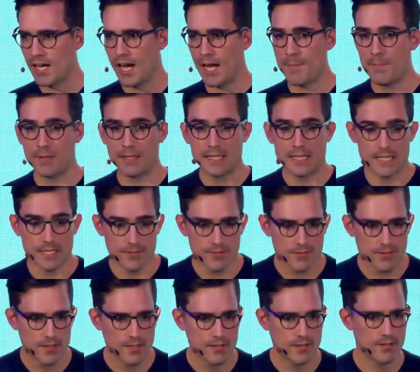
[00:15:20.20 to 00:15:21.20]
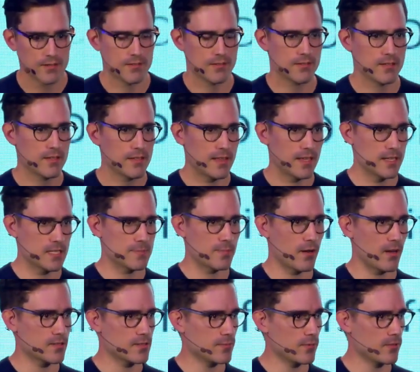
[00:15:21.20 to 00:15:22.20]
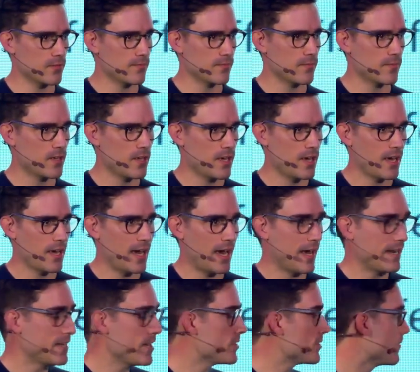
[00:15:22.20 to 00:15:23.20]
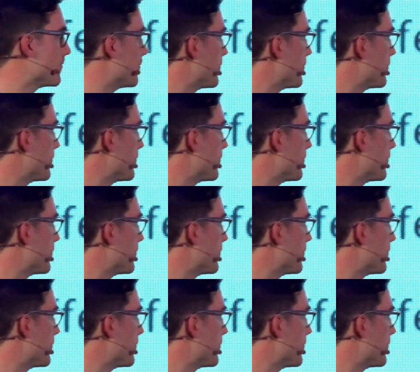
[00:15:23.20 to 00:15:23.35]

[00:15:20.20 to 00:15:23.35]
I believe that it's possible. And here's a